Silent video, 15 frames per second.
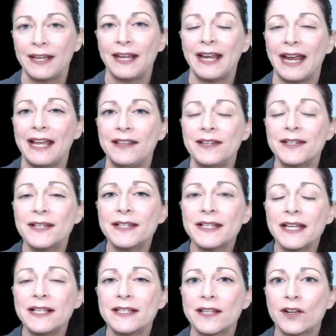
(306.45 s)
And this is
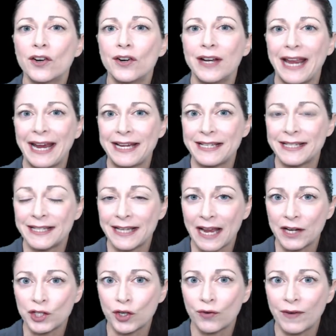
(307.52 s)
considered a
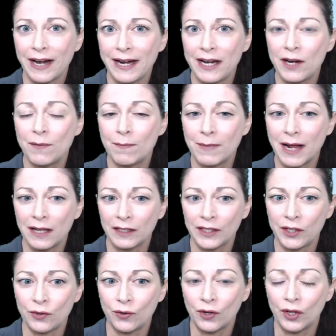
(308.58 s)
saturated
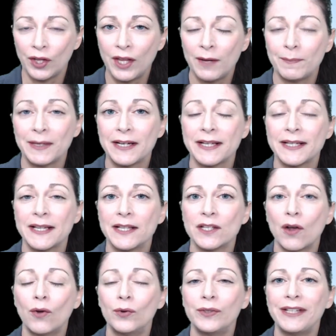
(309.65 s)
molecule because it's
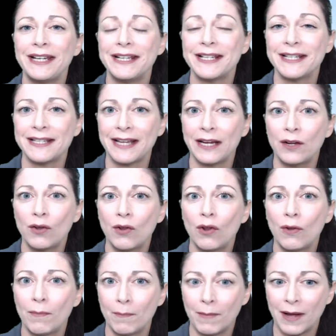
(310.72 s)
only single
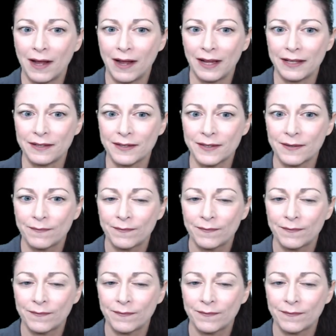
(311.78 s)
bonds.